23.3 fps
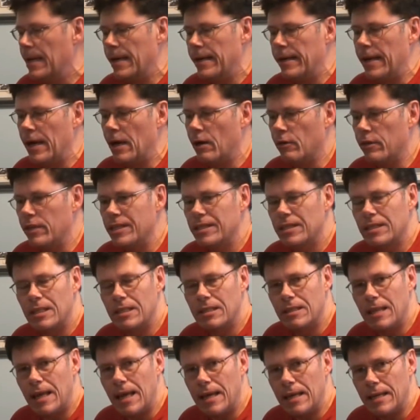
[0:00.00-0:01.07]
Now this
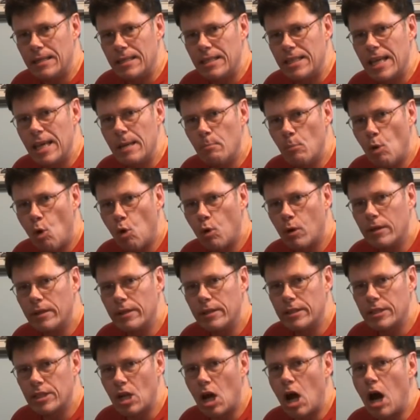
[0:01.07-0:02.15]
is a Tim
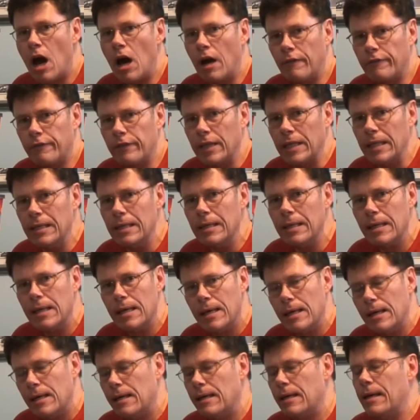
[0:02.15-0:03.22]
Hortons coffee,
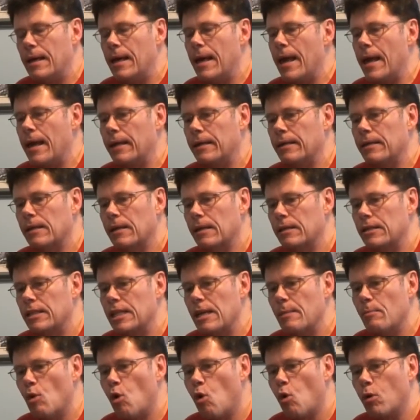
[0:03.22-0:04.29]
and
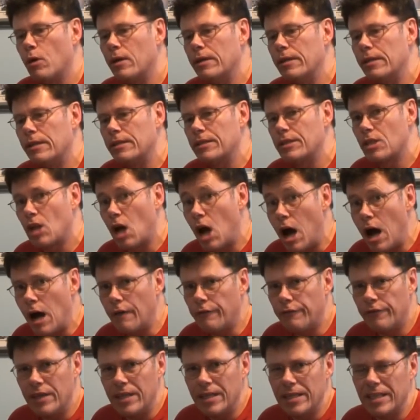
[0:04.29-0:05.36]
Tim Hortons
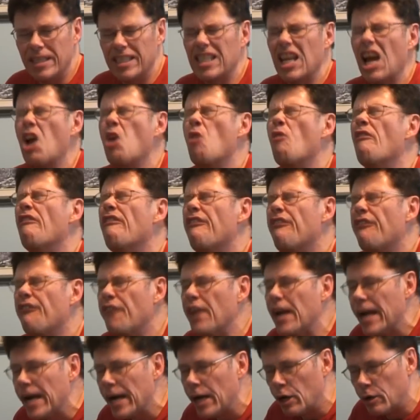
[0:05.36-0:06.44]
coffee is
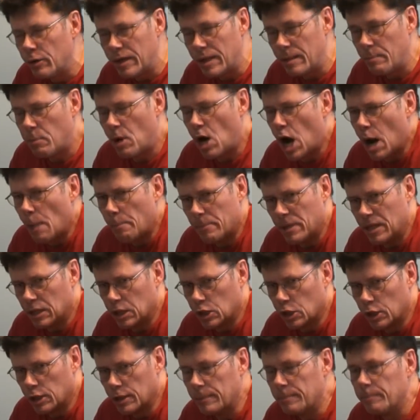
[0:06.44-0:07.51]
very
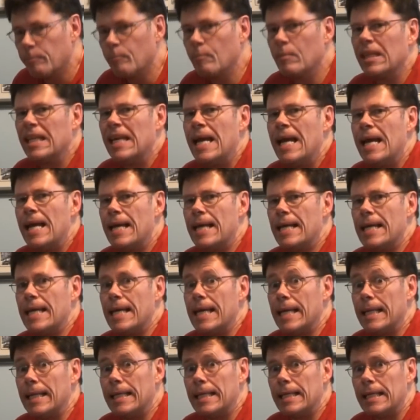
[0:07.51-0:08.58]
popular
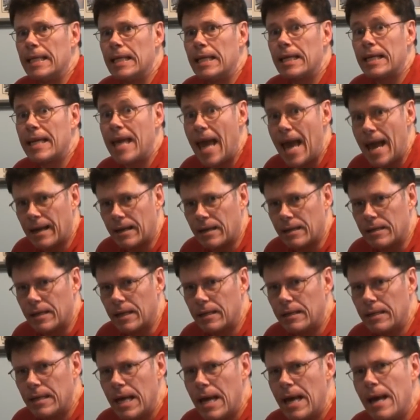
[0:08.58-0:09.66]
in
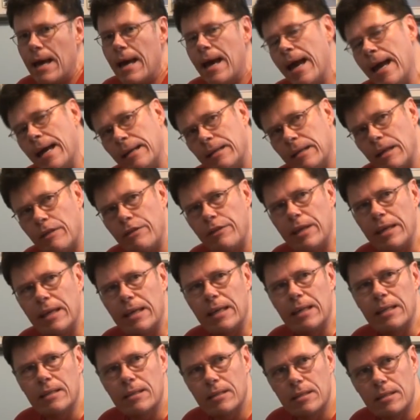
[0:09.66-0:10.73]
Canada, and I think
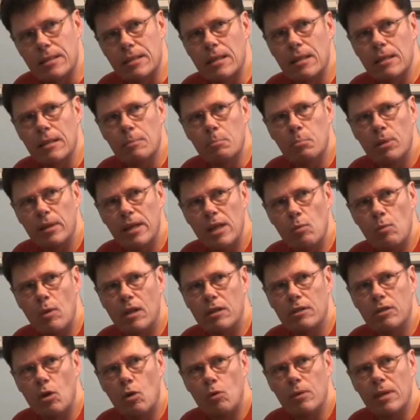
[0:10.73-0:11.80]
it's pretty
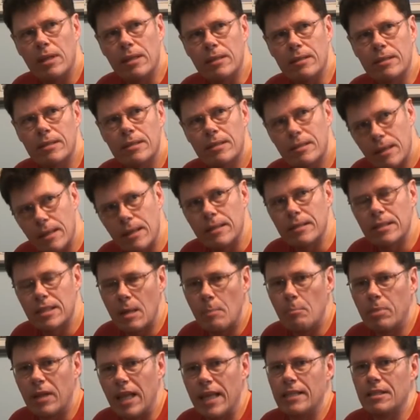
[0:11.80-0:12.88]
well known in
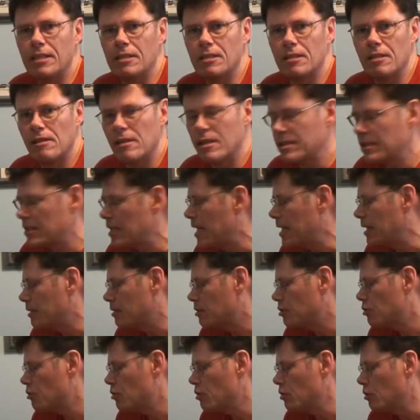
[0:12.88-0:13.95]
some places in the
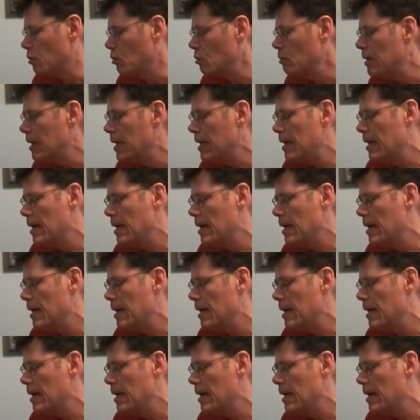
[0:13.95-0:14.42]
States too.